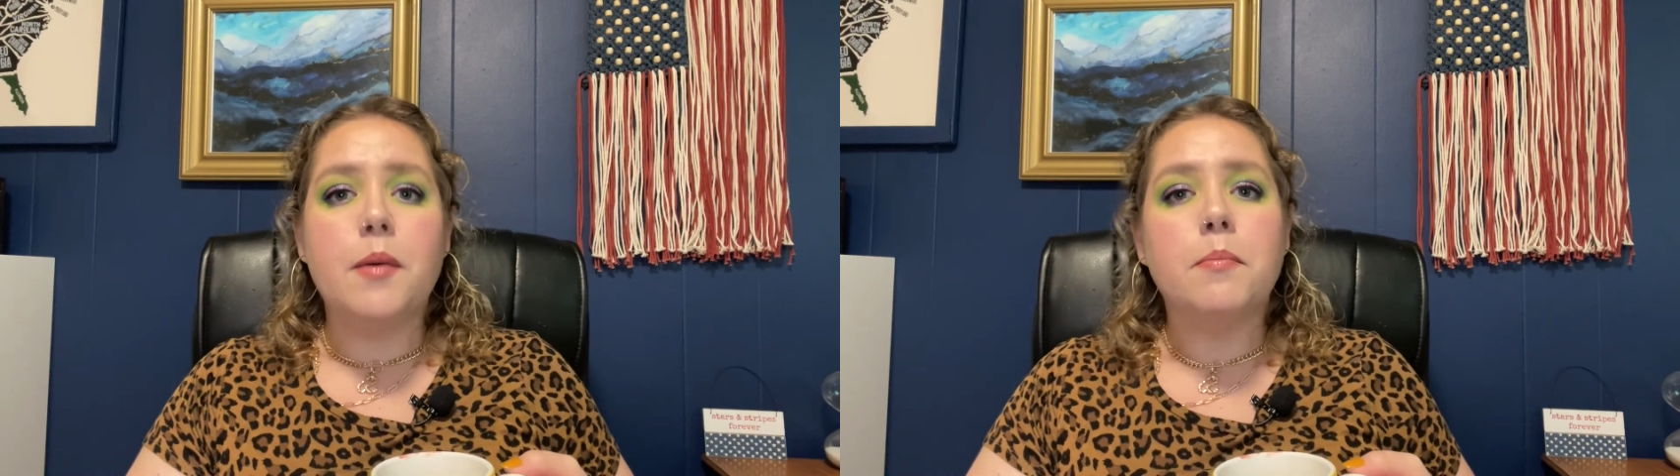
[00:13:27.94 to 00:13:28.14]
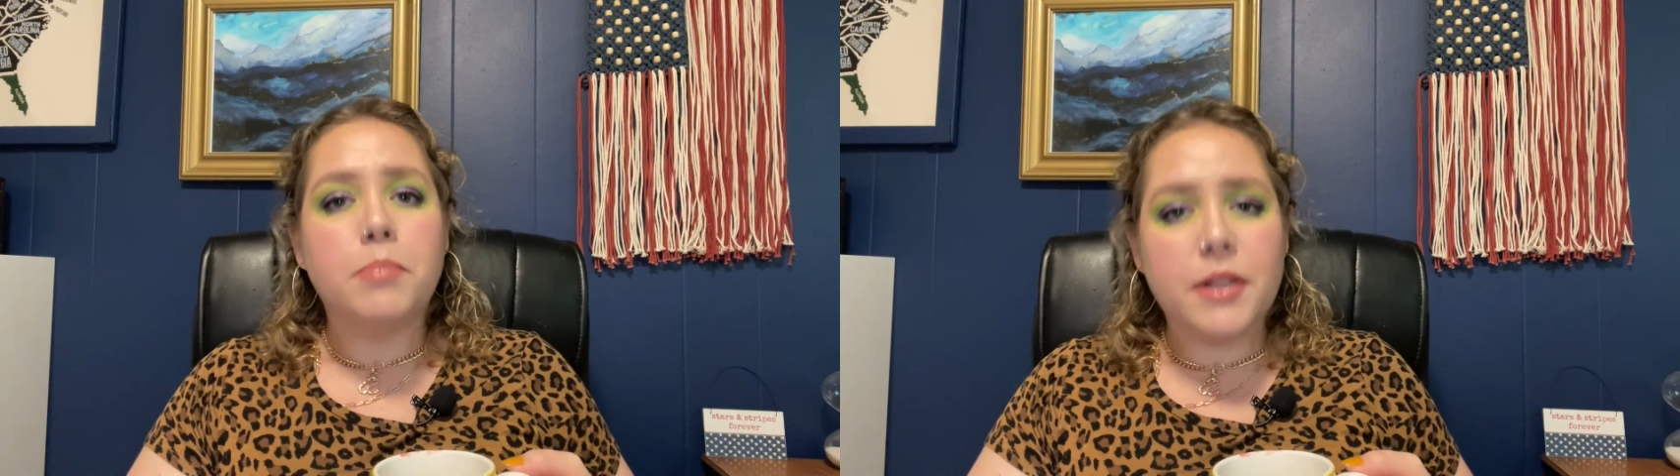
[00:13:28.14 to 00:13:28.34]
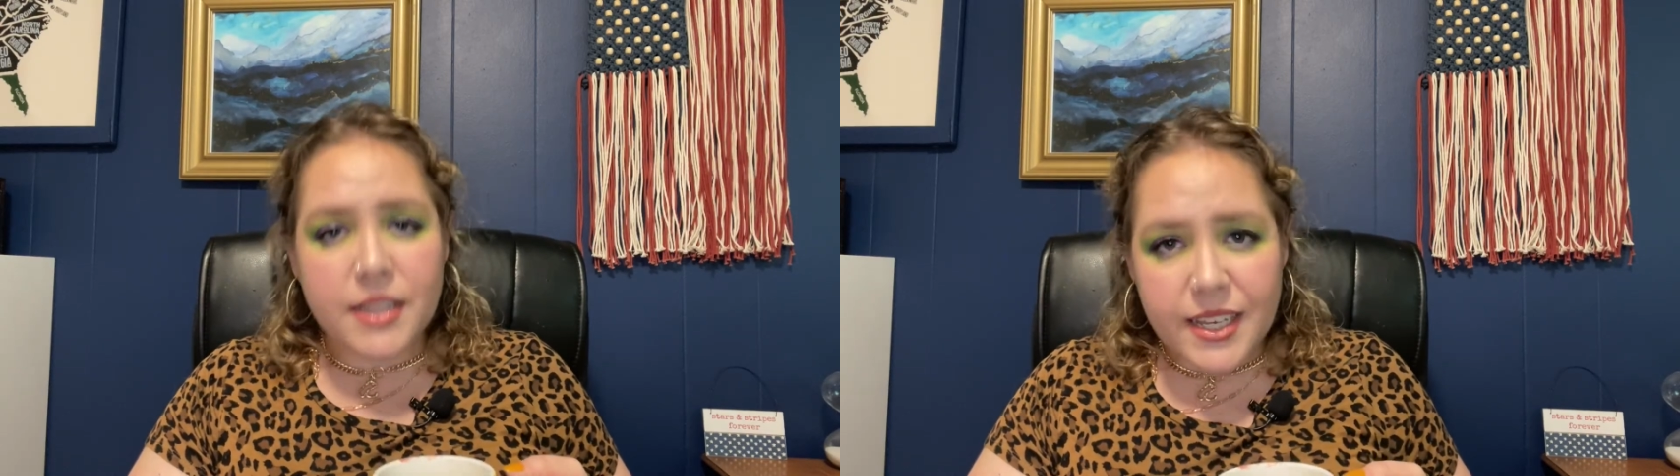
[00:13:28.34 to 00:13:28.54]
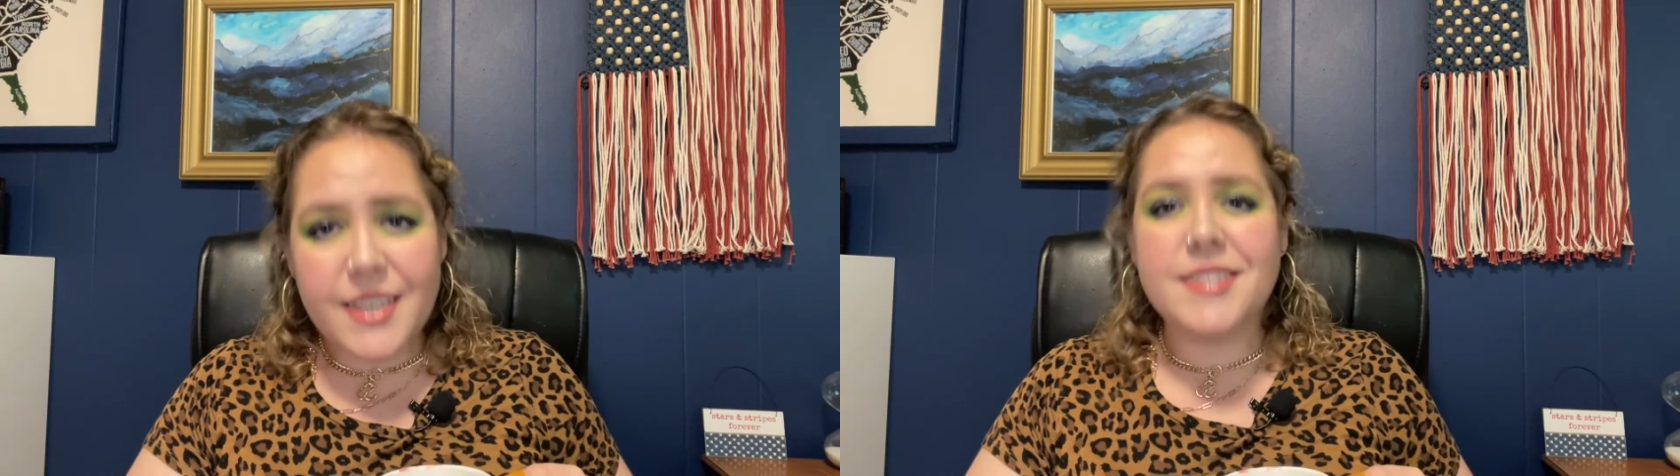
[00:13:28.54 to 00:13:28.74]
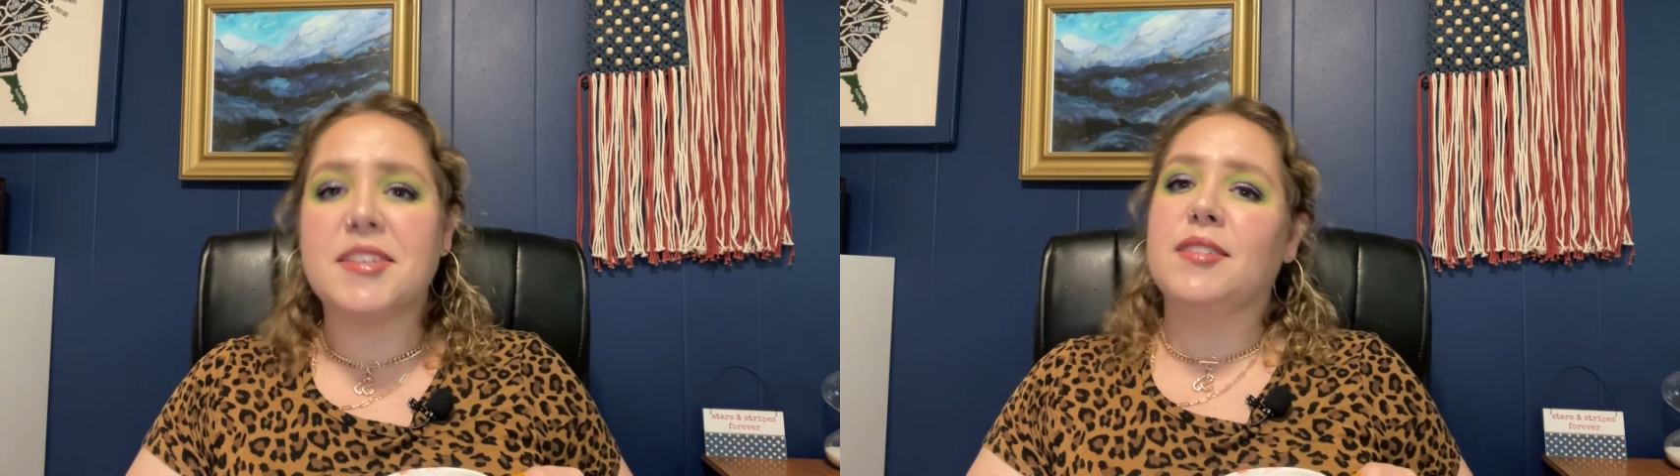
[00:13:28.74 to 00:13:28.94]

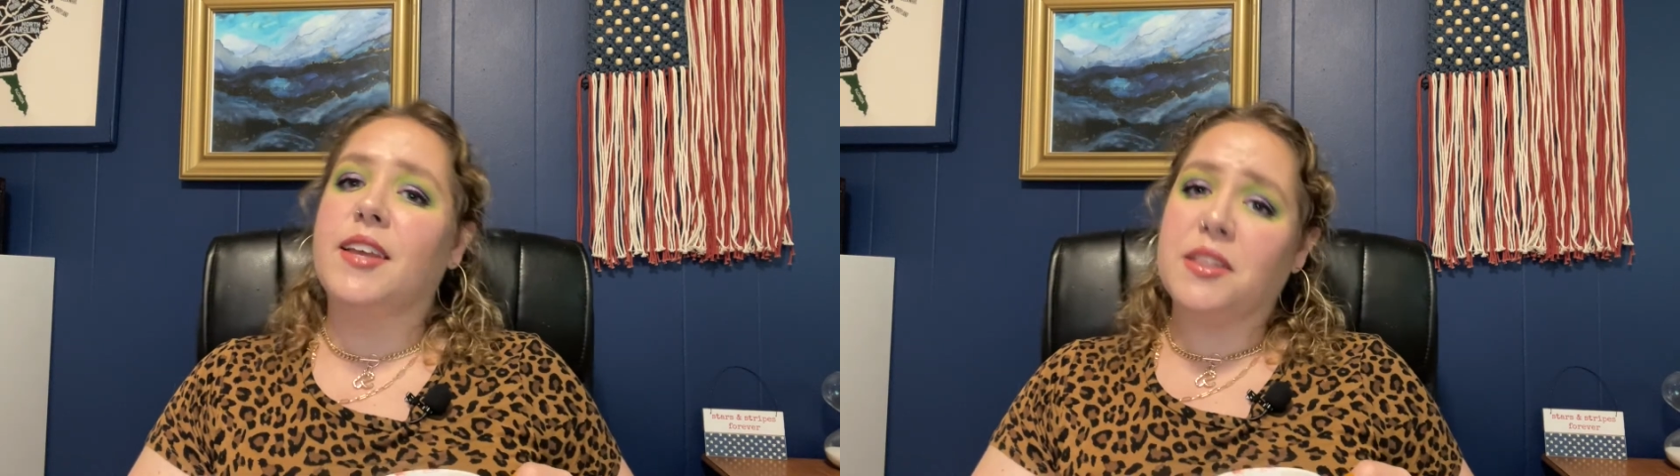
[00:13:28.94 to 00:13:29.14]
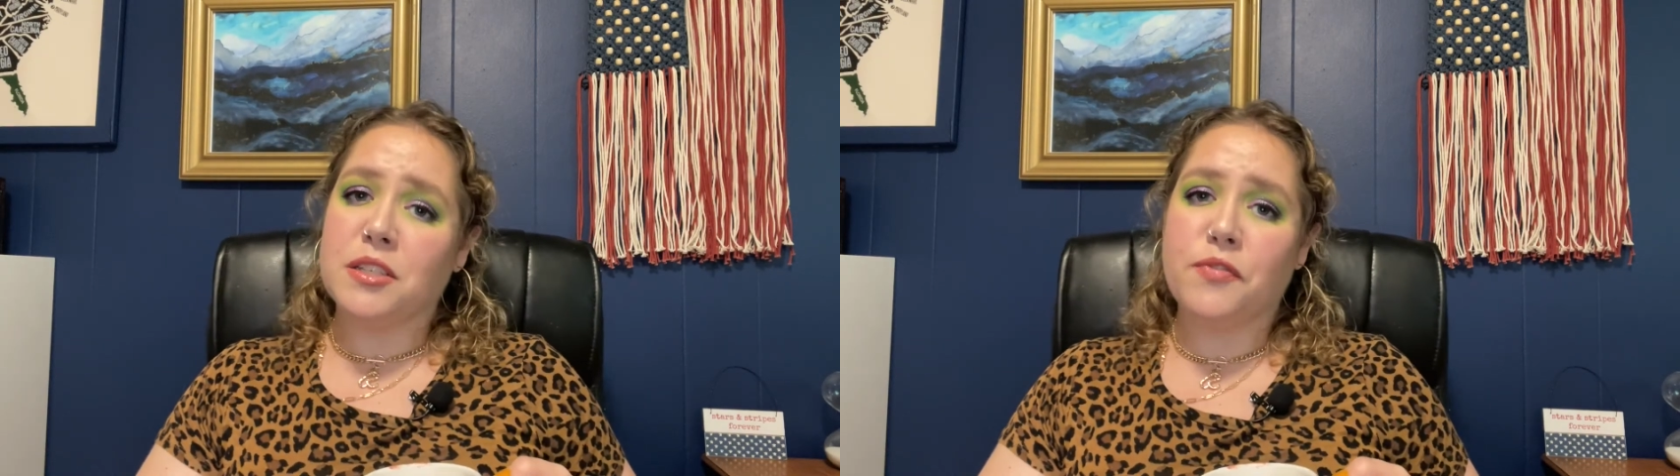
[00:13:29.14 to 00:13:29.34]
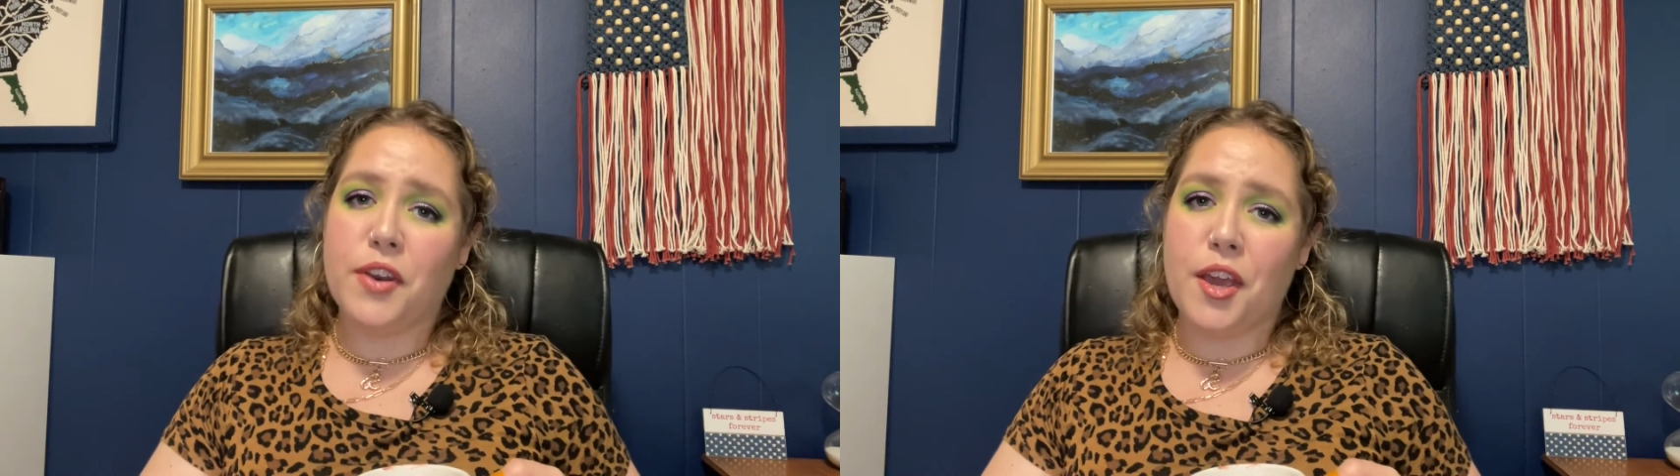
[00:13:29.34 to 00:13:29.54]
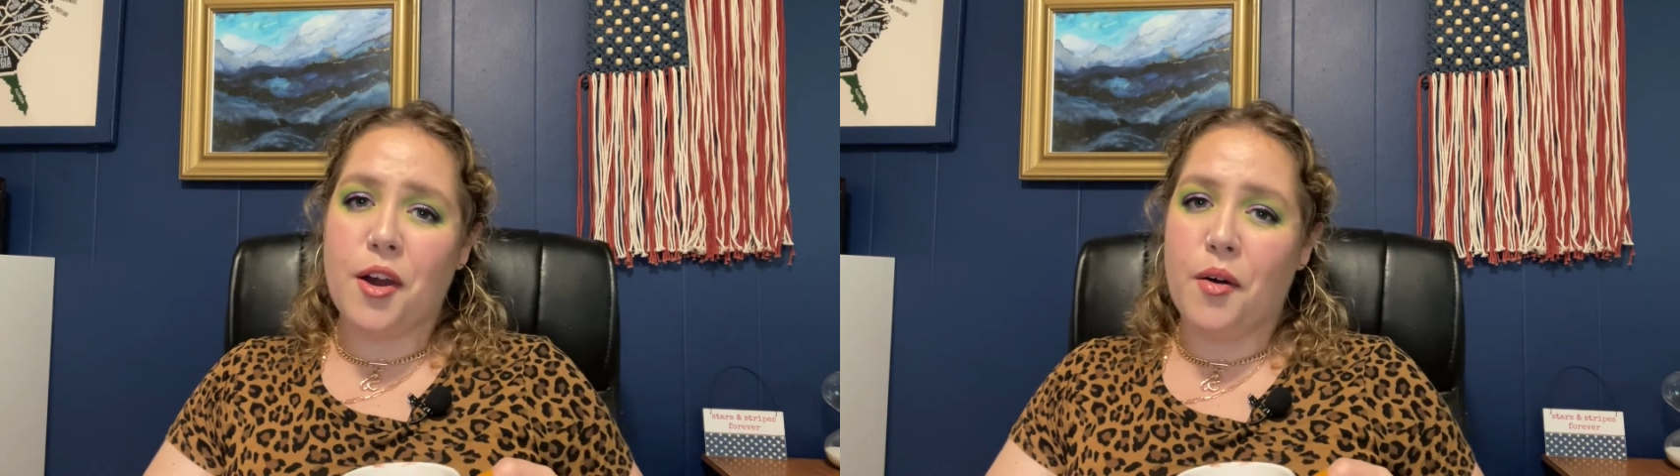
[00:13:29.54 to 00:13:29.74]
Please like this video